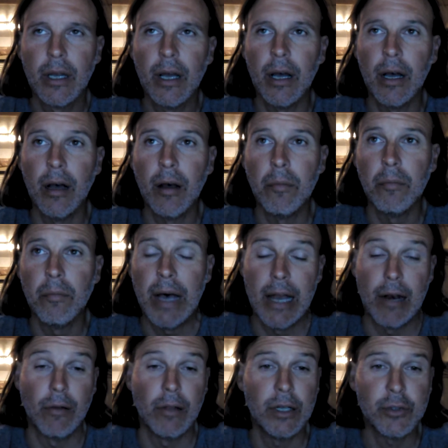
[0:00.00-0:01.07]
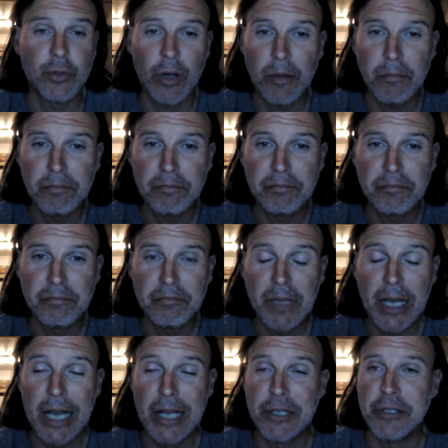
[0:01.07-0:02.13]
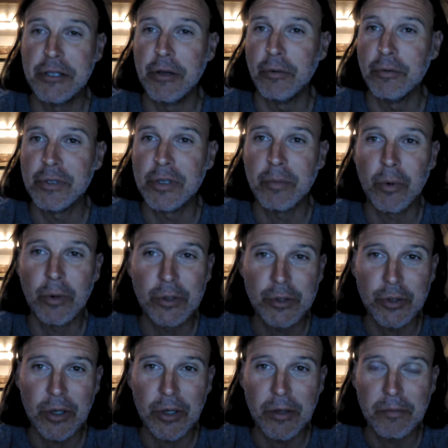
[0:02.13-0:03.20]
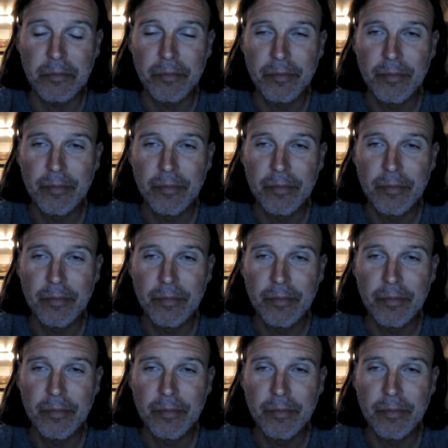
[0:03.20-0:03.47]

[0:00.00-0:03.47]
I don't like Trump. I don't support Trump.